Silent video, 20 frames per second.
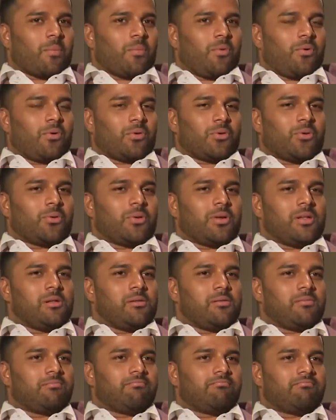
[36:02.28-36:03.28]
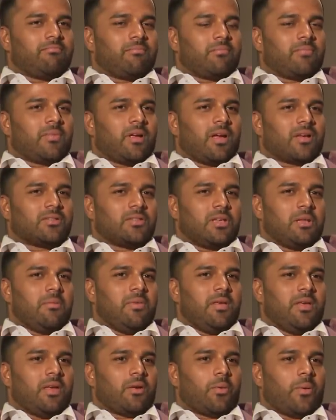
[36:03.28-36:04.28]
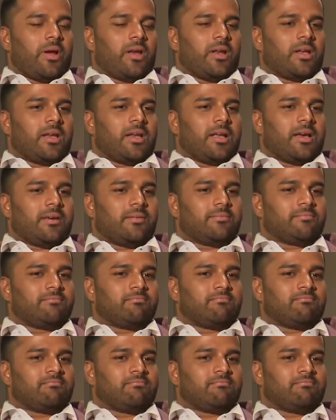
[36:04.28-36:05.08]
POHOTU, he'll actually be quite uh,